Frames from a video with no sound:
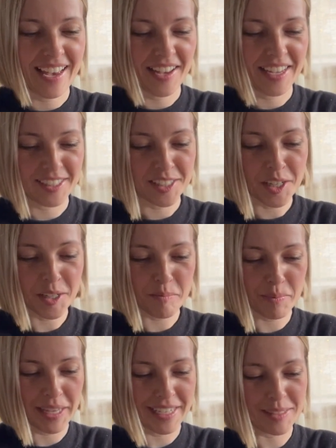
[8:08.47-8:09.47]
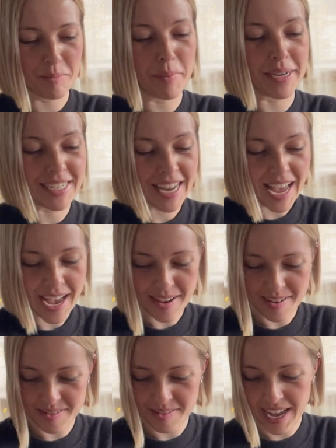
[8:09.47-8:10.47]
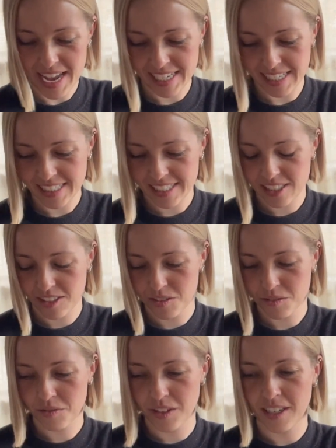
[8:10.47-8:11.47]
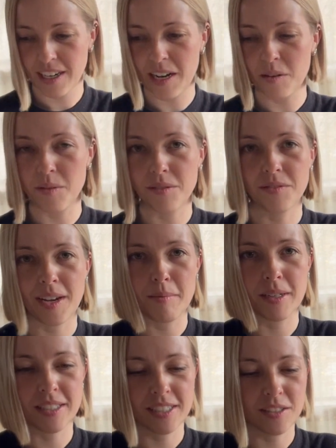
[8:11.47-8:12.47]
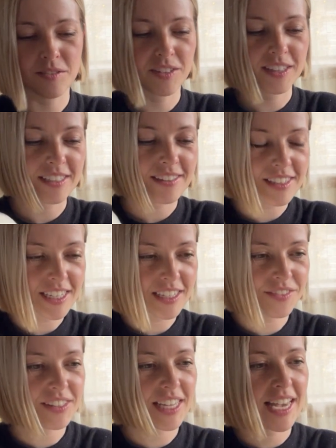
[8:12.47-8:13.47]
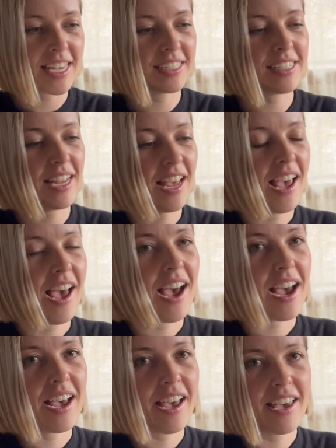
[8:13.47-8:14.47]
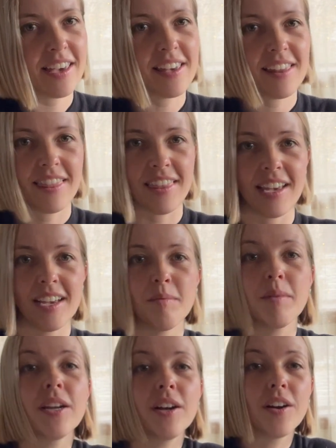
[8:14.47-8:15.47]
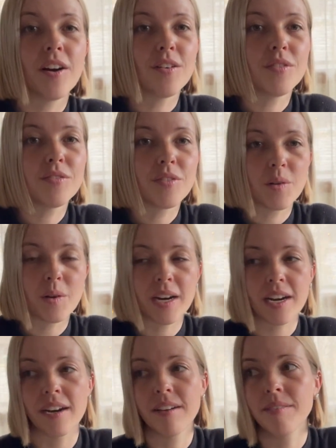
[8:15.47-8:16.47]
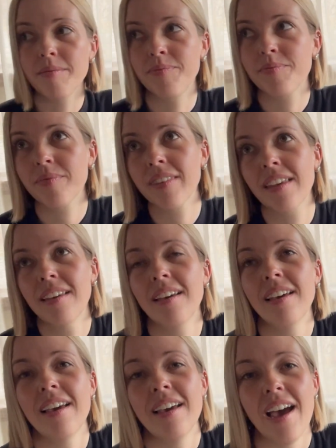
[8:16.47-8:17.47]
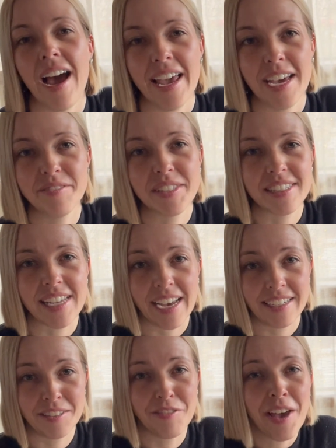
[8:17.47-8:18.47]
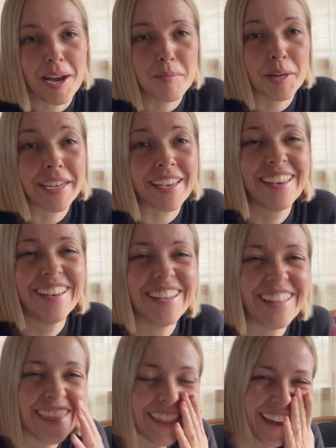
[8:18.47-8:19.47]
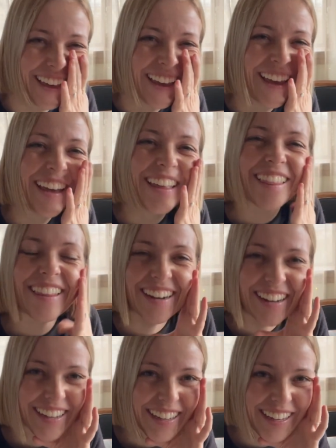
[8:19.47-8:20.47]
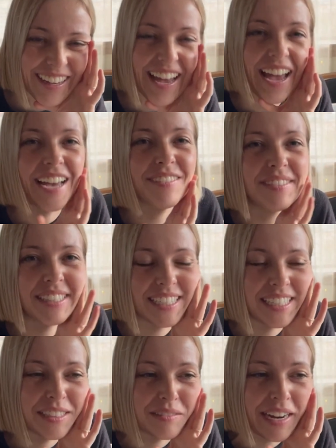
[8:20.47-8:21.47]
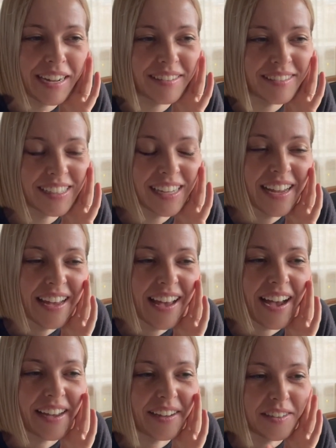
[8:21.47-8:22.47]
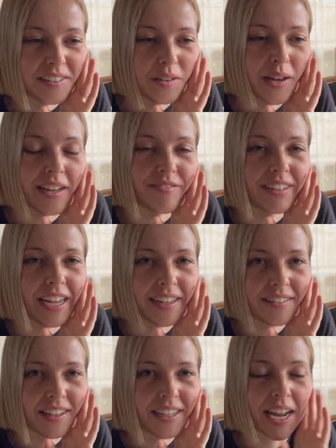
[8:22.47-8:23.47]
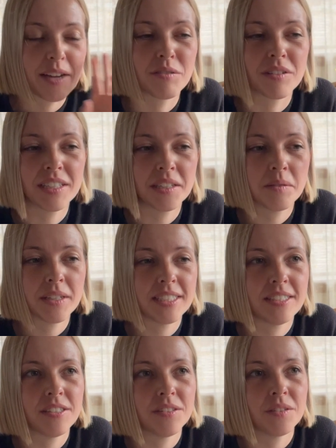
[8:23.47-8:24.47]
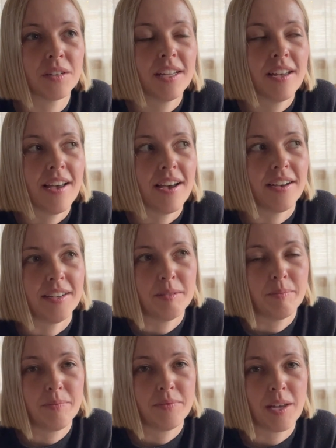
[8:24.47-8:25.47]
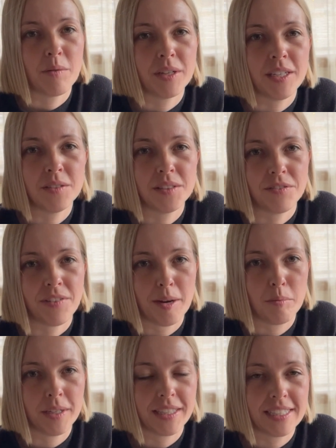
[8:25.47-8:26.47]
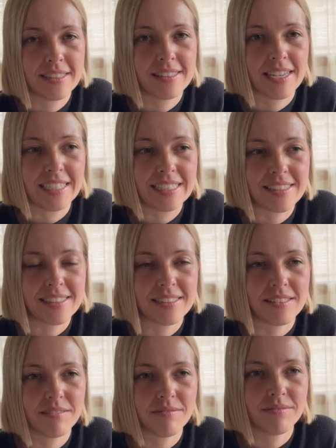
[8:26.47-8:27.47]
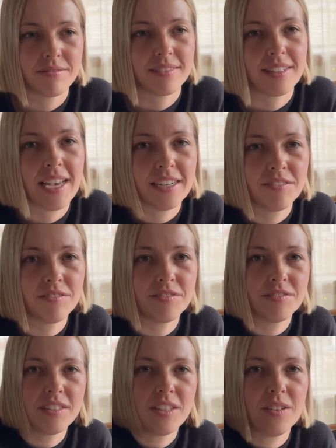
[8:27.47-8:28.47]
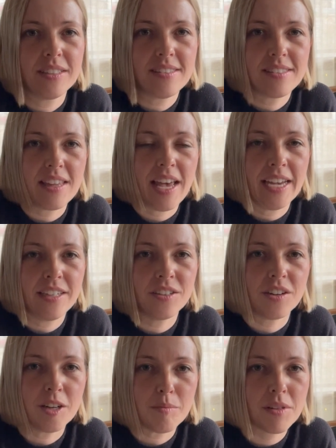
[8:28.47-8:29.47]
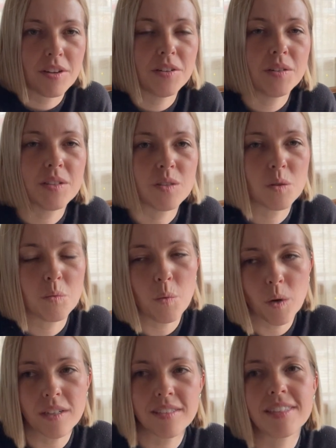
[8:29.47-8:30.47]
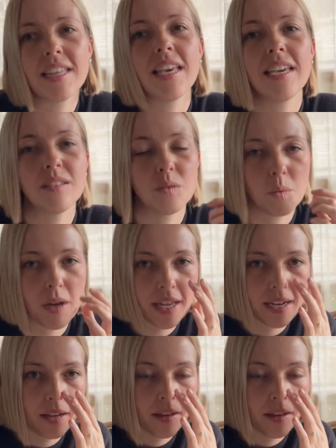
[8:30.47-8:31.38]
it's in a good place, but now I need to figure out what fabric to do for the sleeves, and I think I'm gonna go for, I have satin fabric that I have sitting around. I also have nylon. I really want to do, I want to use a fabric that's like kind of, you could slide your arm through, because the worst thing is when